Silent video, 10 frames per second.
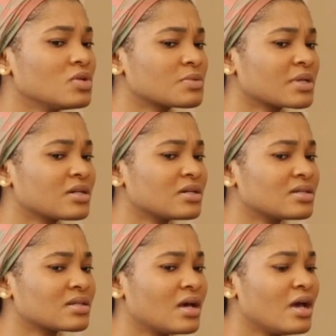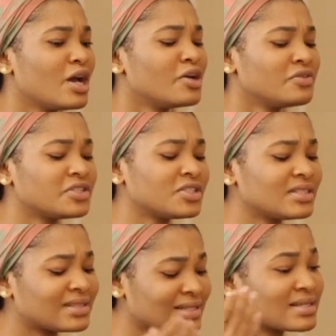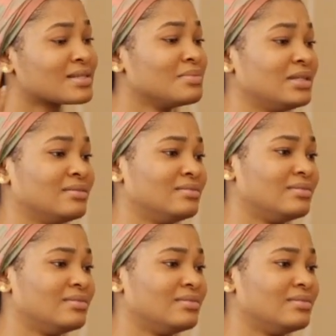was because, Richie, this is me.